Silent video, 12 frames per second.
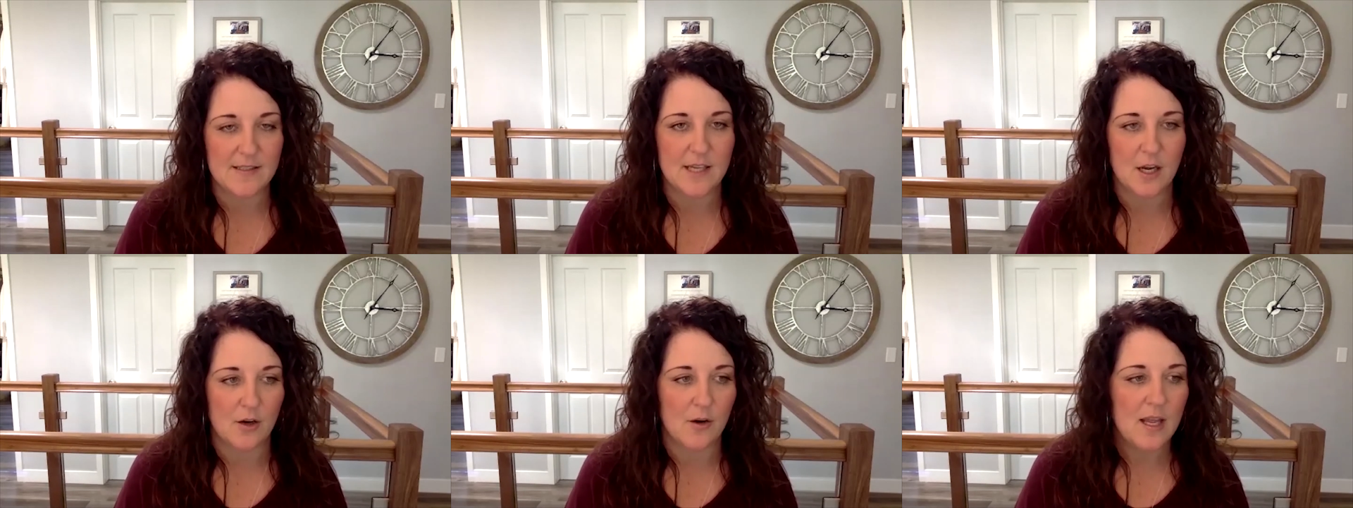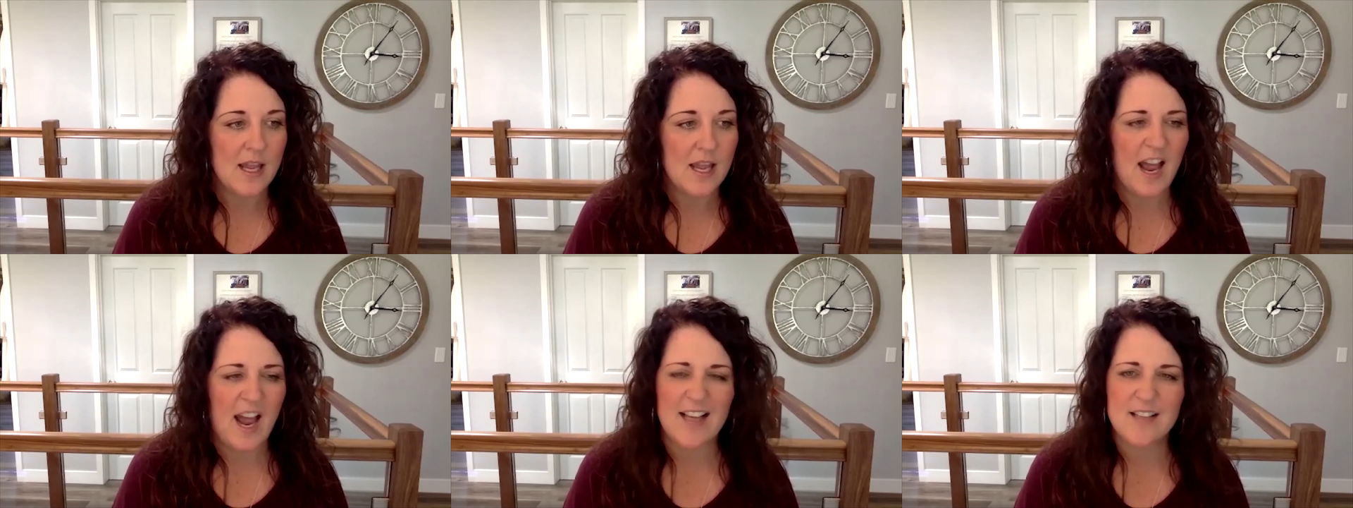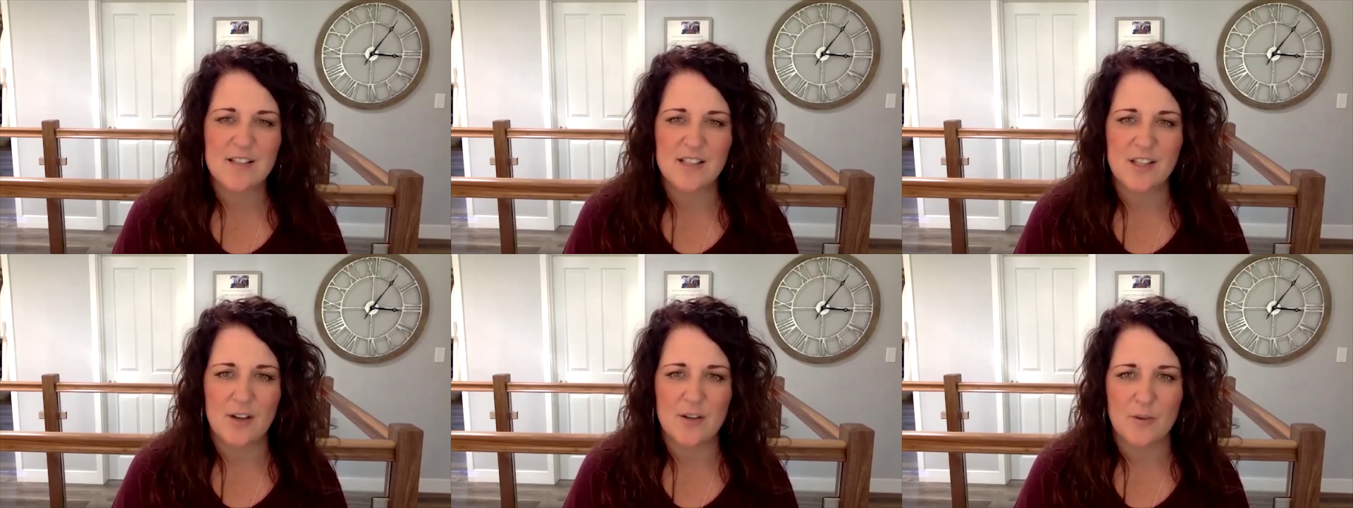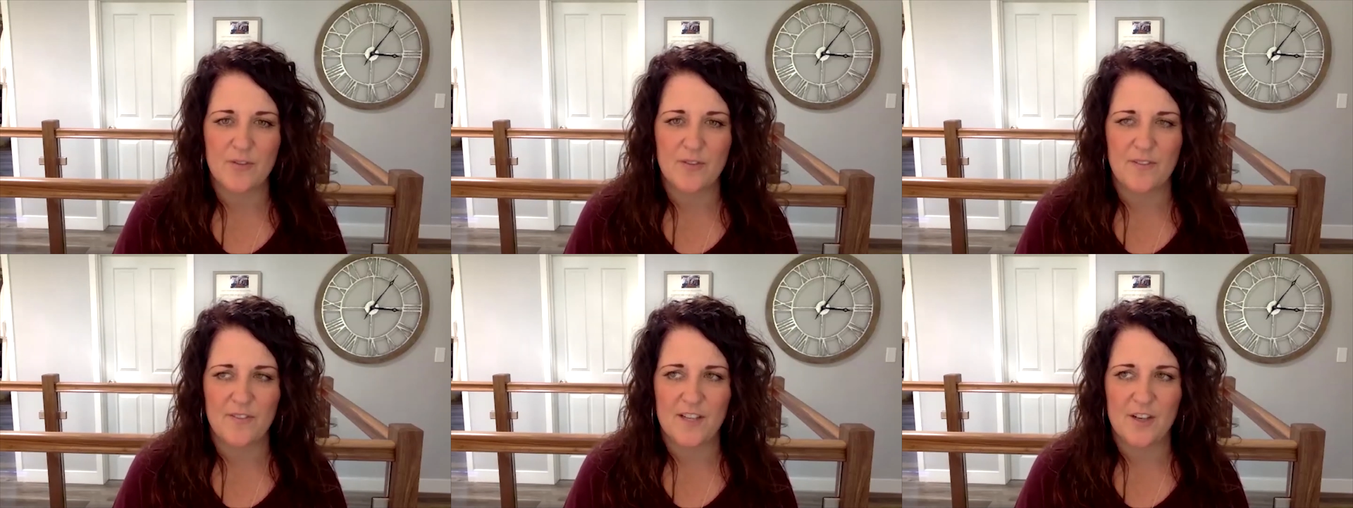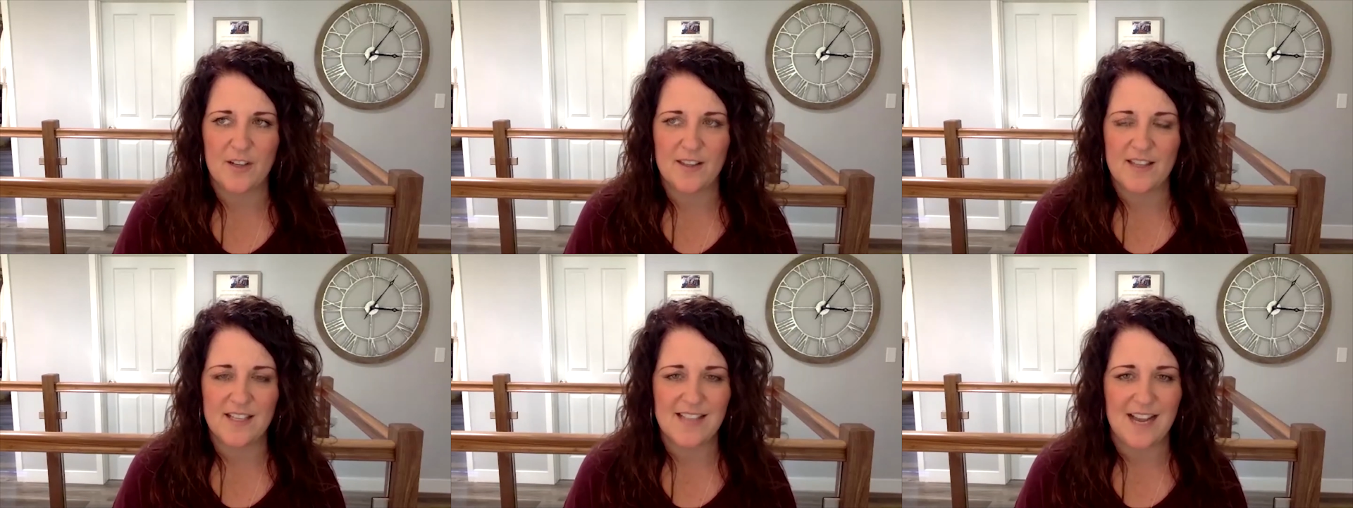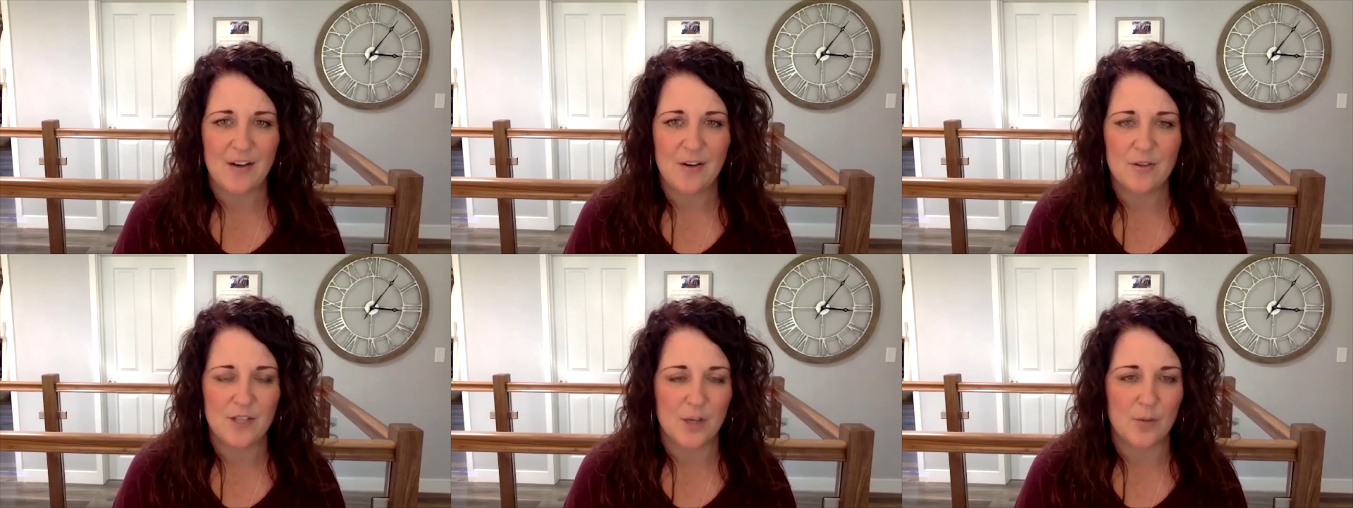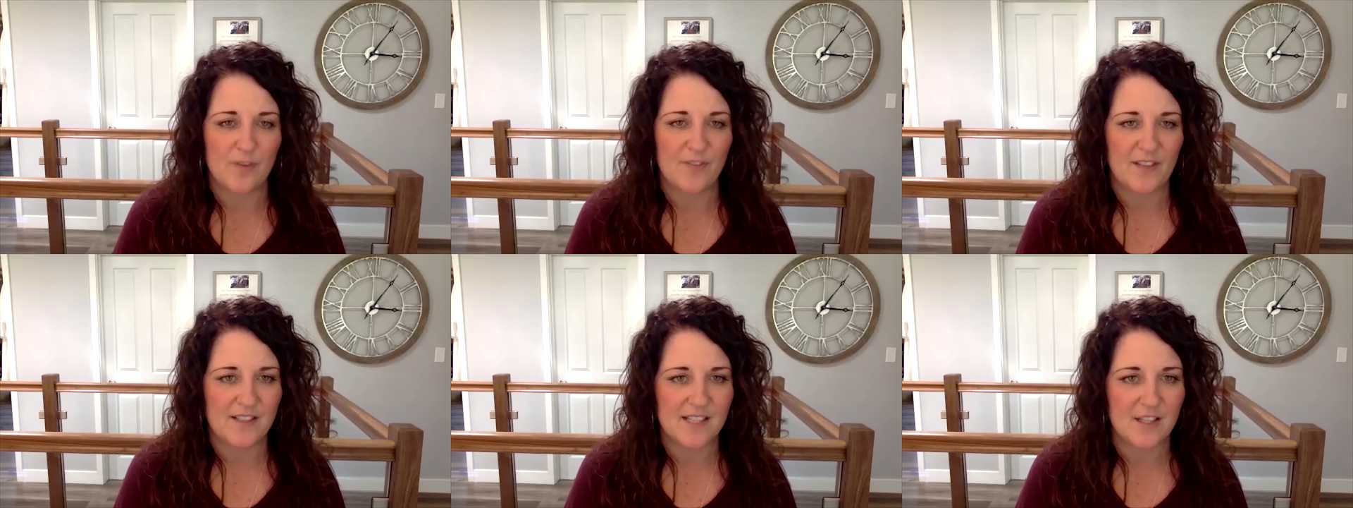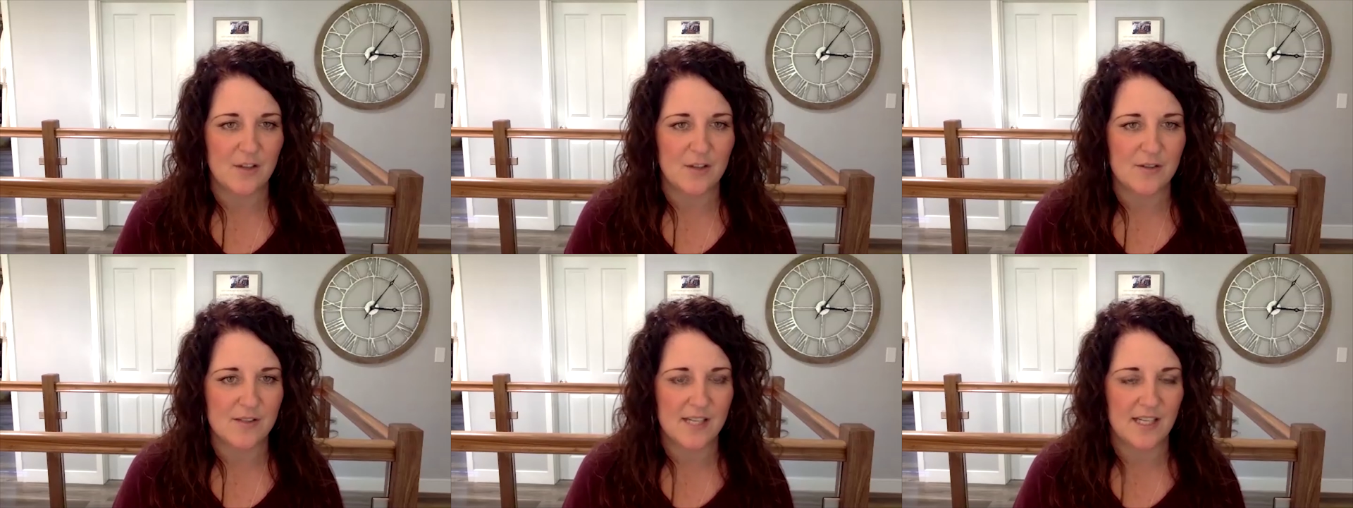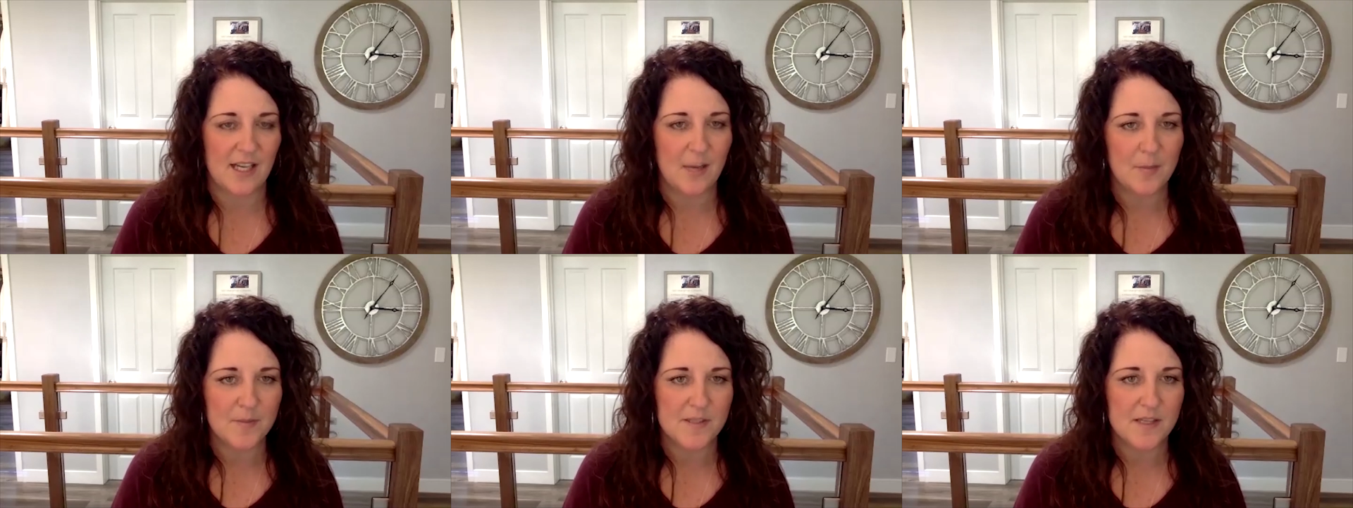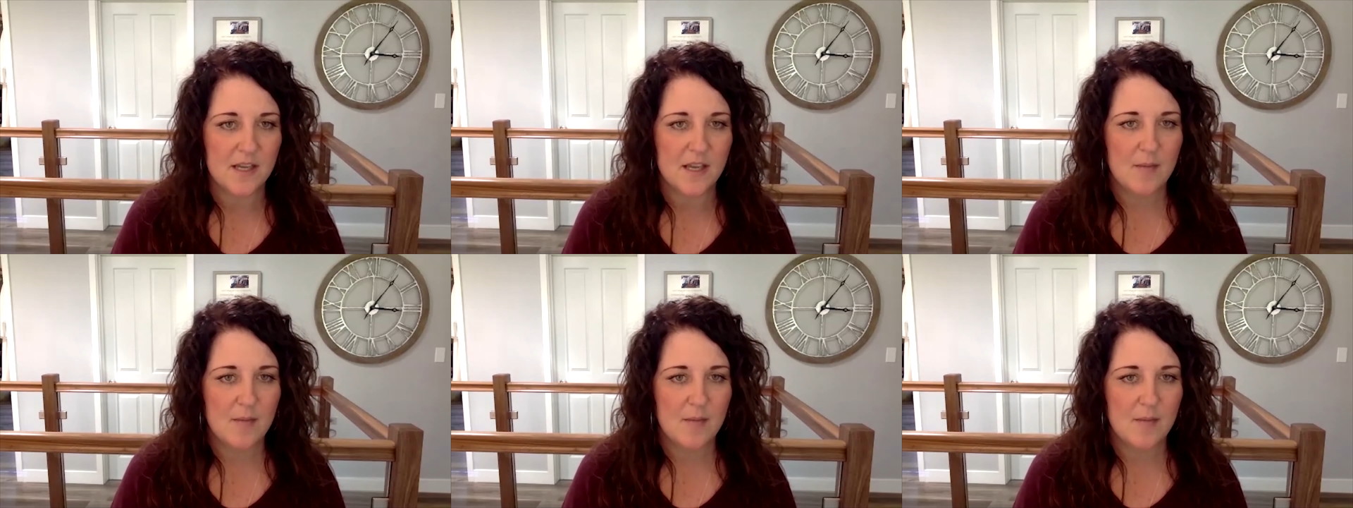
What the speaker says: So as we're figuring things out, we're fixing those hiccups.